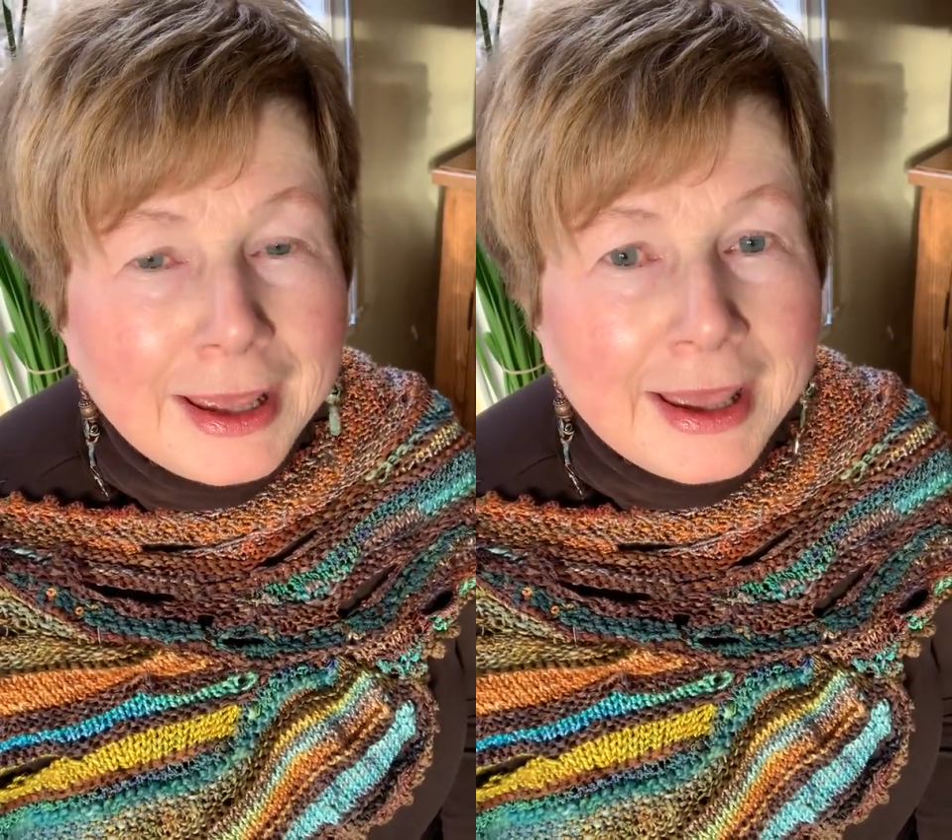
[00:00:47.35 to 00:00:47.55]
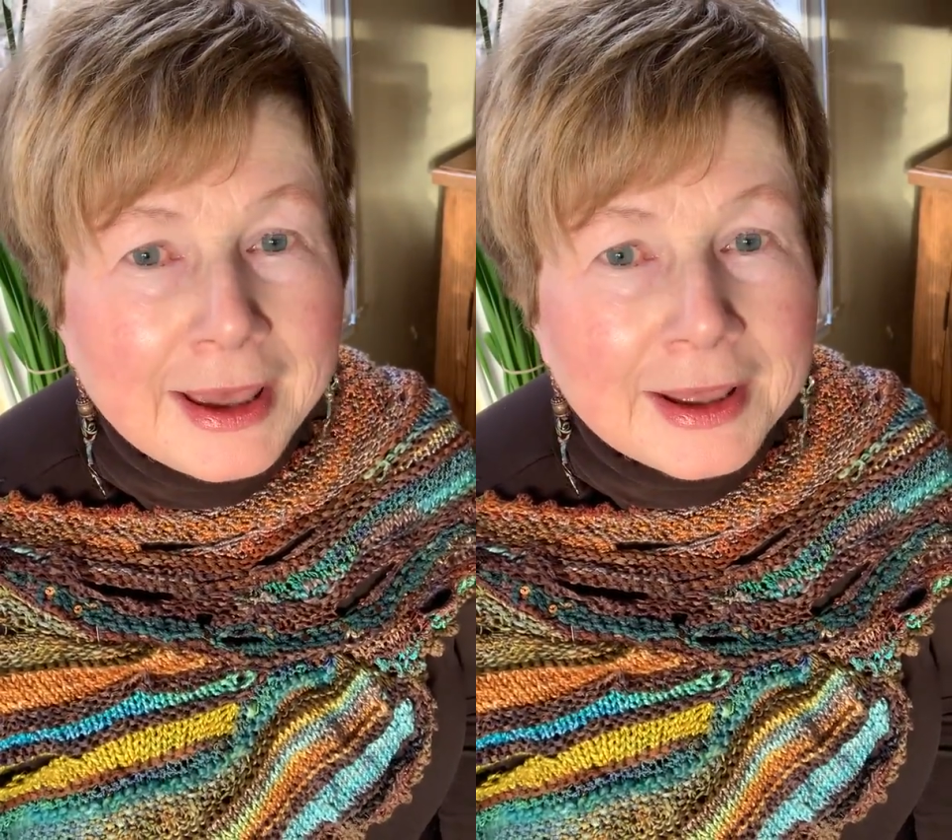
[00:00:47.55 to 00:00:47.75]

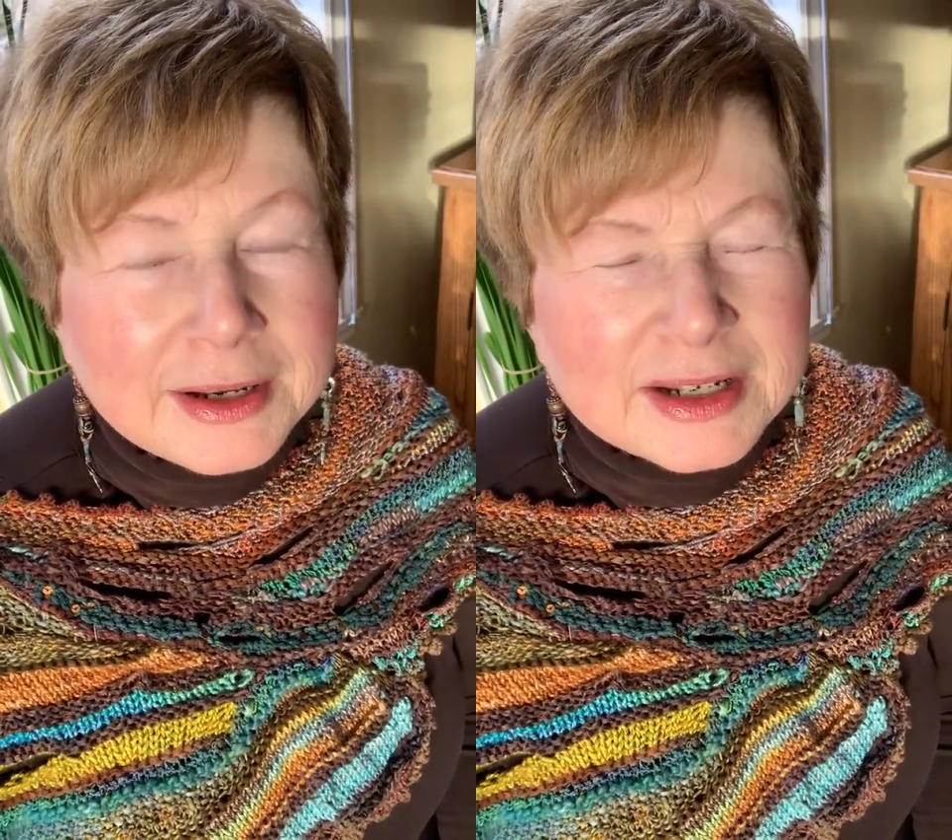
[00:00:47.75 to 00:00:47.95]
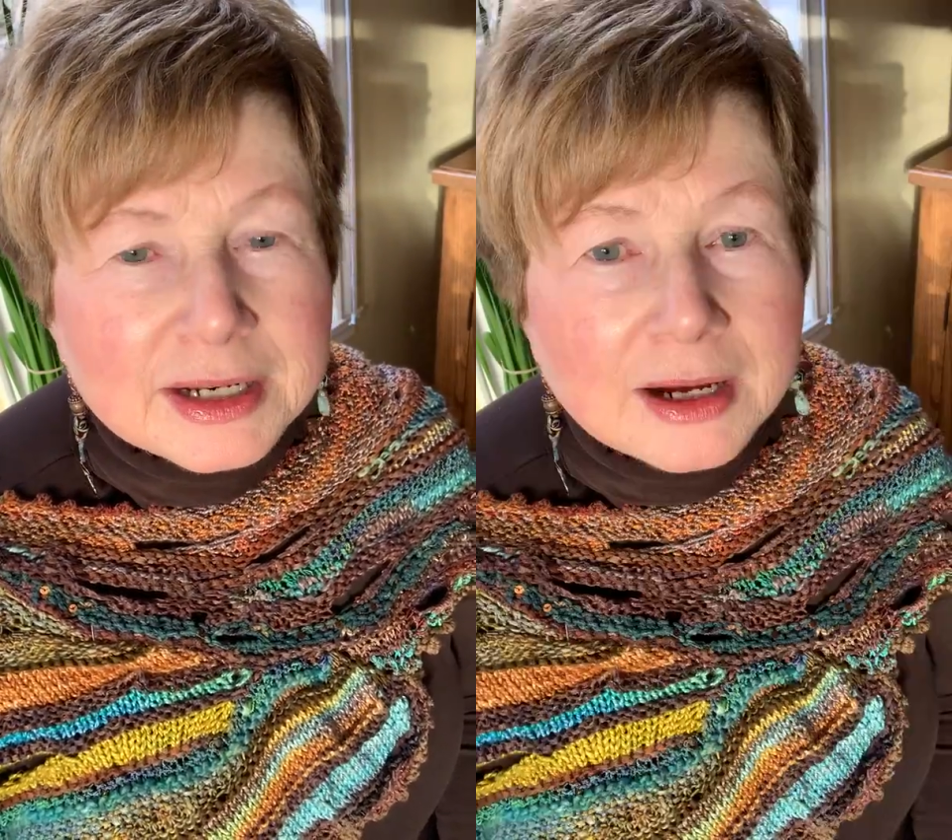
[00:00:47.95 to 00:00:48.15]

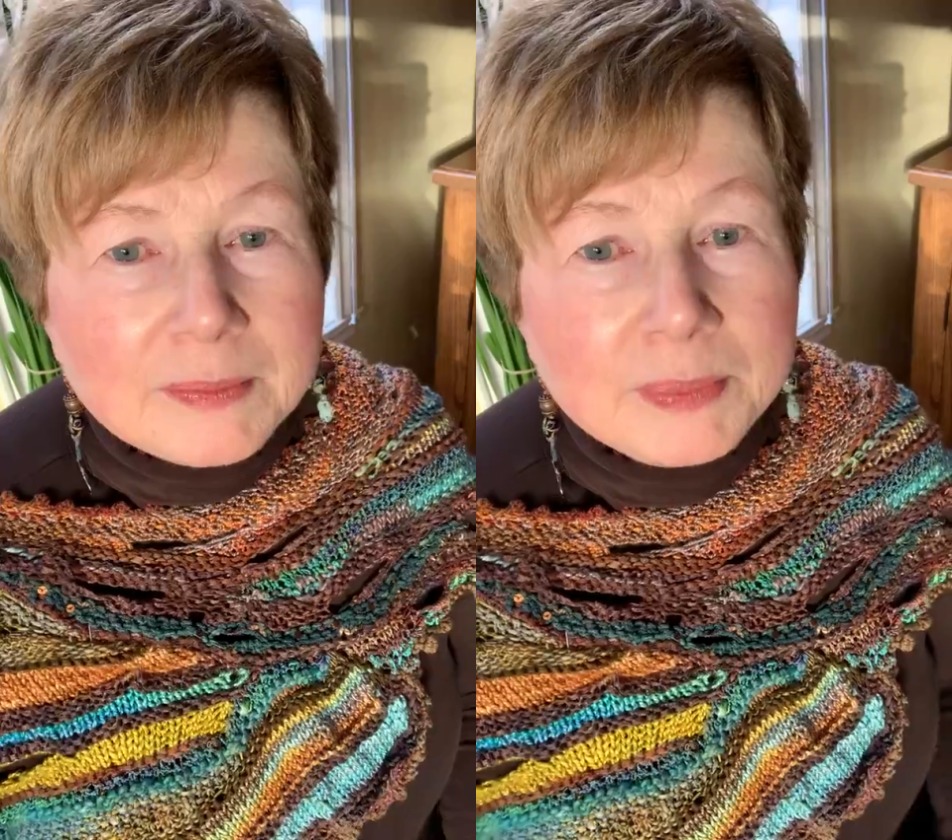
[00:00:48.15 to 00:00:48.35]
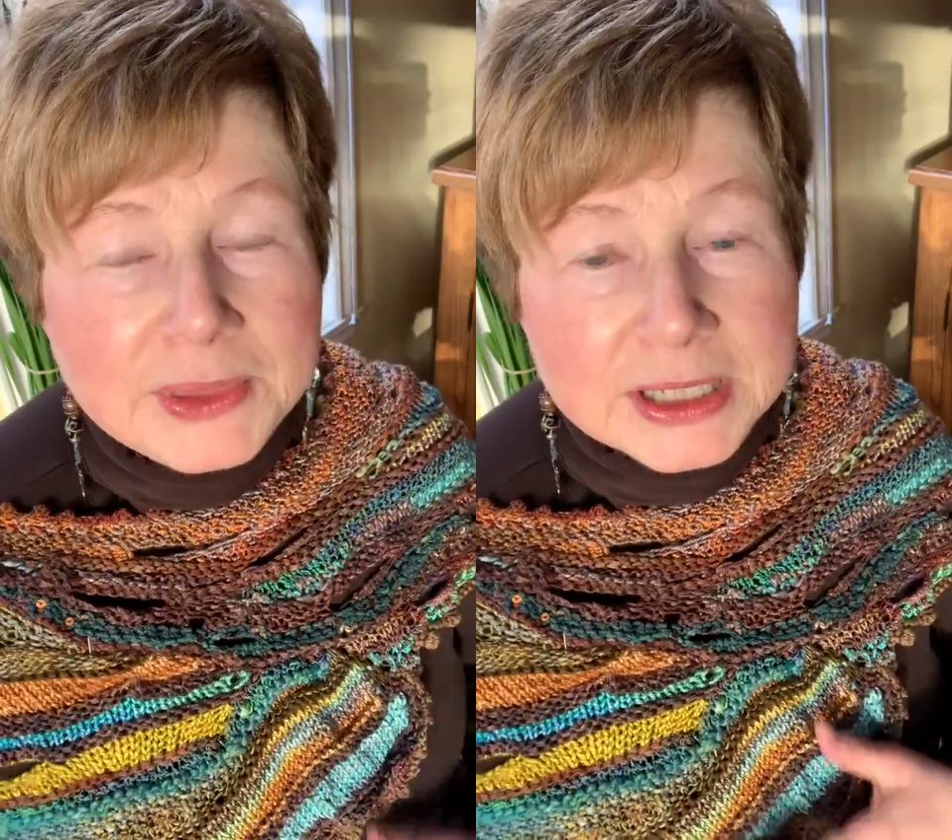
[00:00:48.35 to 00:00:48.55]
And
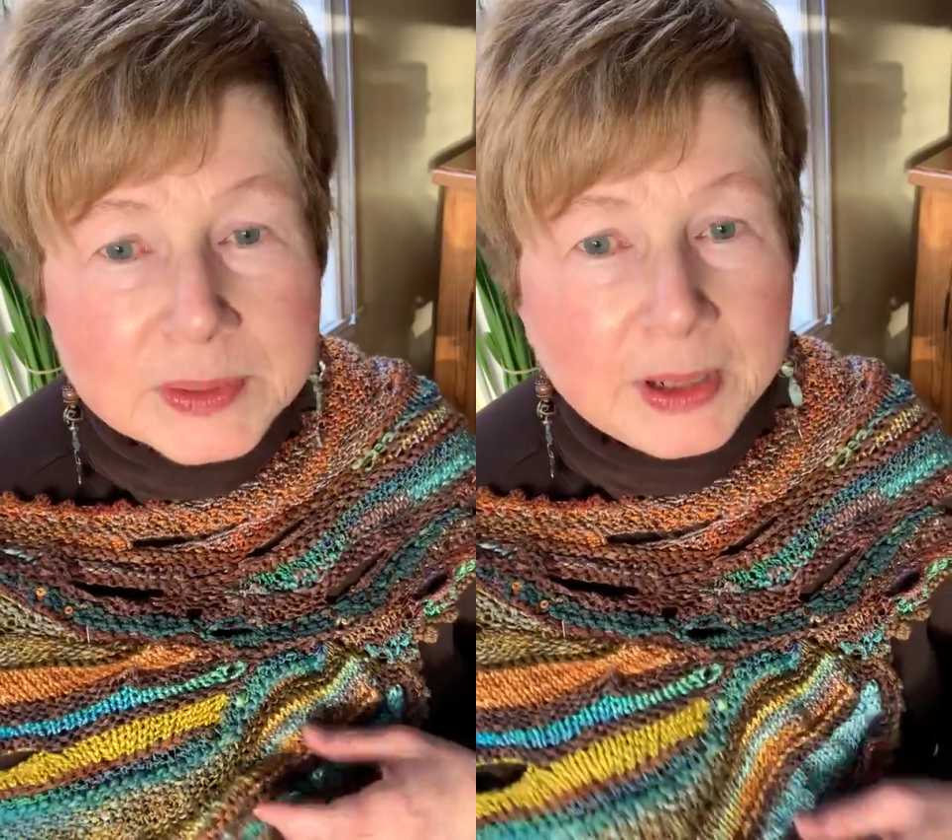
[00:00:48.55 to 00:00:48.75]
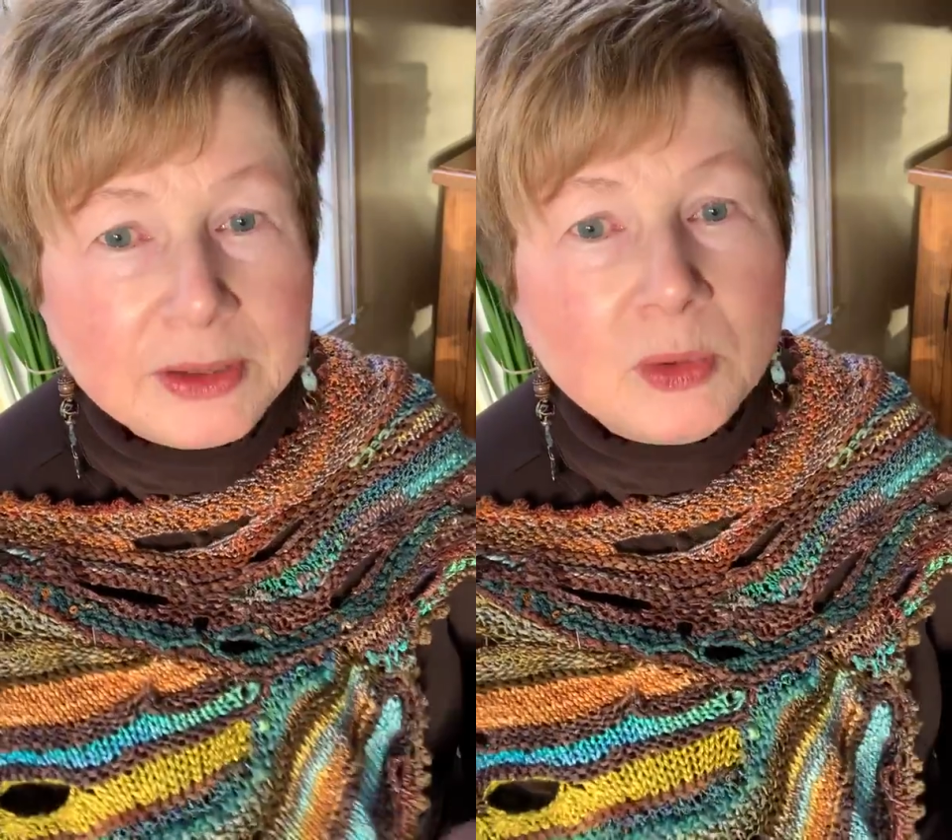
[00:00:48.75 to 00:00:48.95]
this,
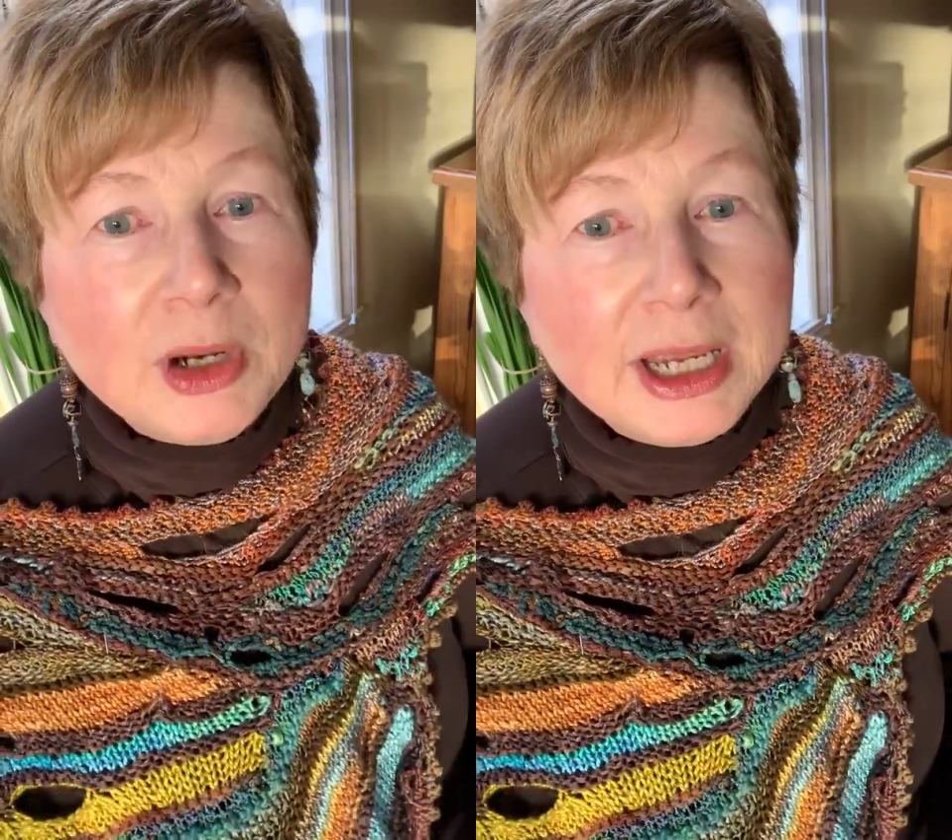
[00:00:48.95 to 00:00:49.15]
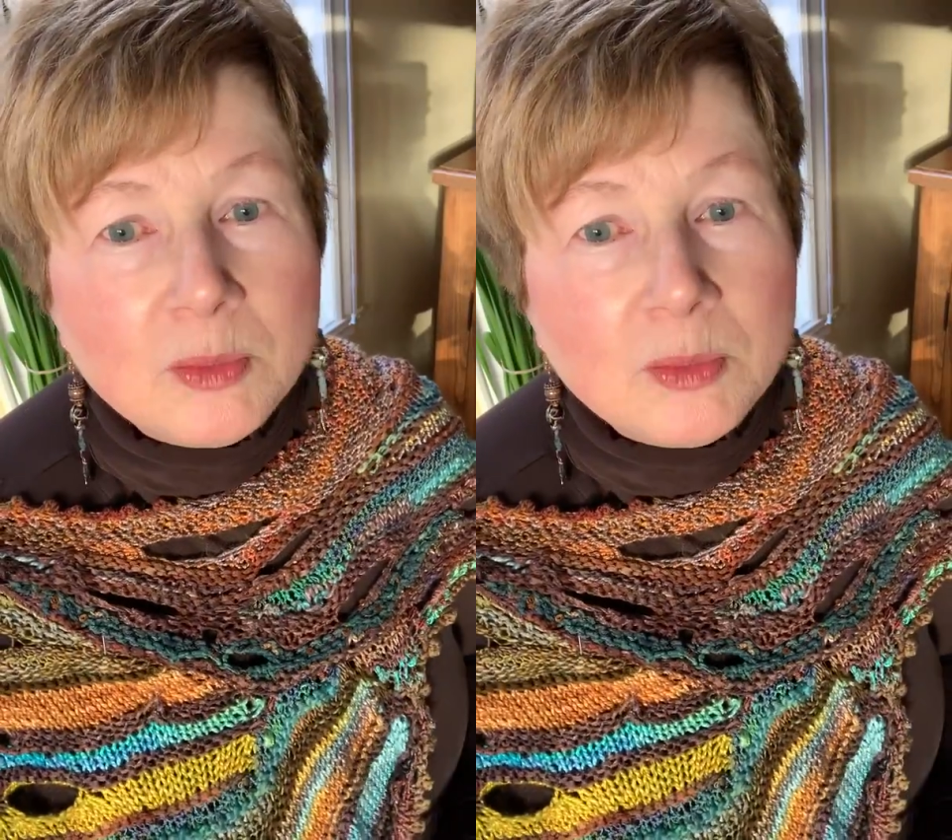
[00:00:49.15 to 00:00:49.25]
by the way,